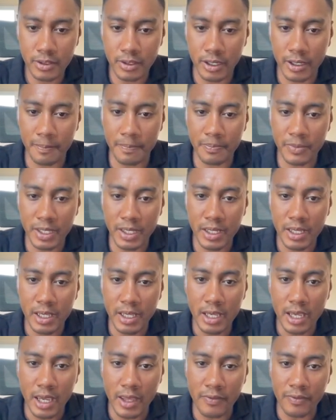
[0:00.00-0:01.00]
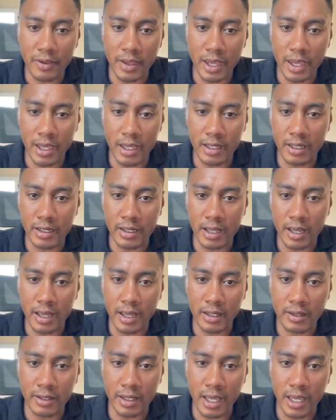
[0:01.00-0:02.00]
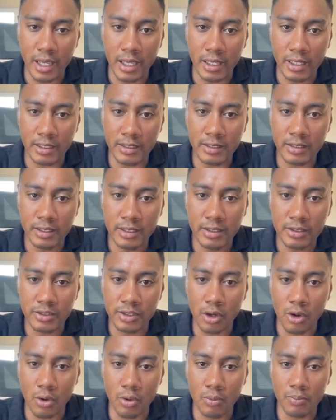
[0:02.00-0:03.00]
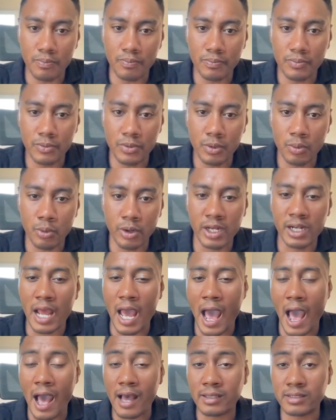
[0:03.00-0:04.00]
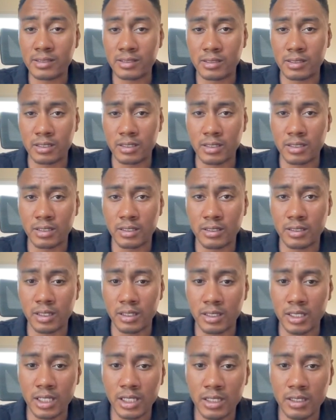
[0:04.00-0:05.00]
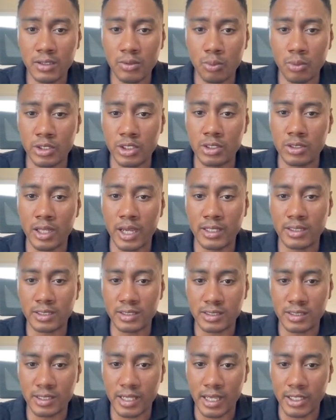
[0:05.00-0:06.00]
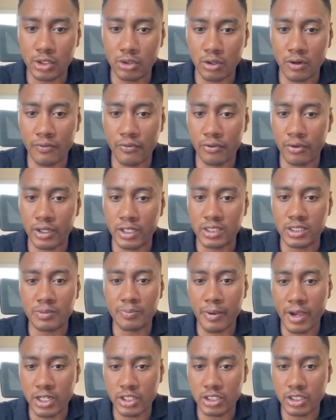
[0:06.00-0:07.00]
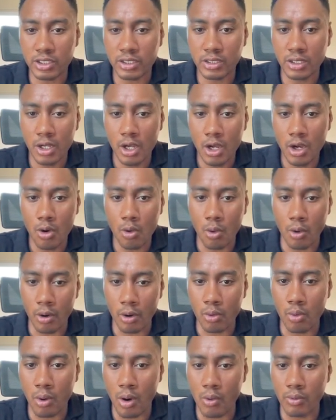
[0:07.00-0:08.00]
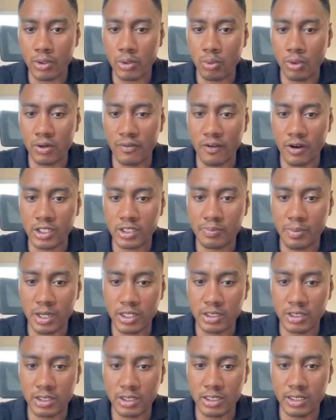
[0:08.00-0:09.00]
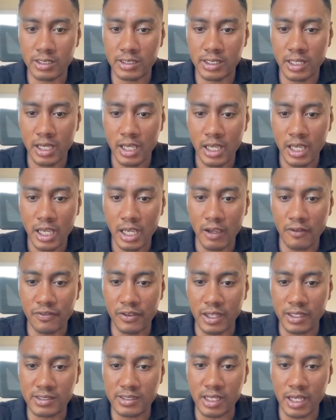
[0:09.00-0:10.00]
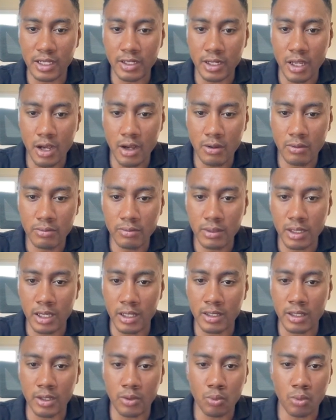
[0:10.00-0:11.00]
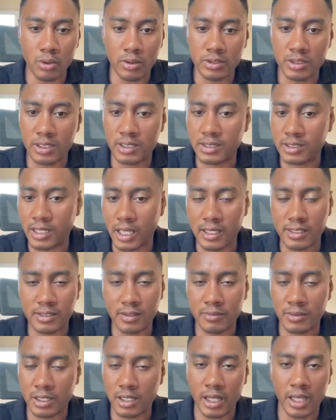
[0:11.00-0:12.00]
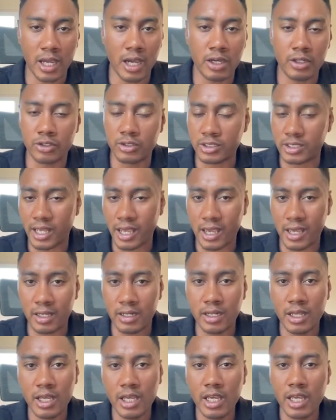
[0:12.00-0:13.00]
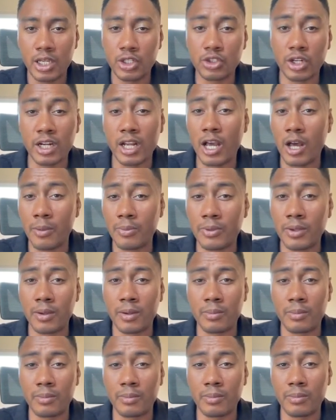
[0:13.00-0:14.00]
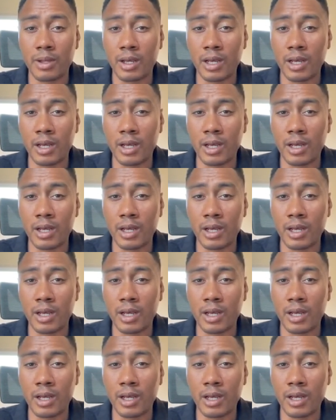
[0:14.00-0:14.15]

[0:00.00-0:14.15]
All right. And then at the end, so we're going to ask the lead, would you like to schedule a free inspection or a quote with one of our specialists? If they say no, and then we'll just state something like I understand and try to help them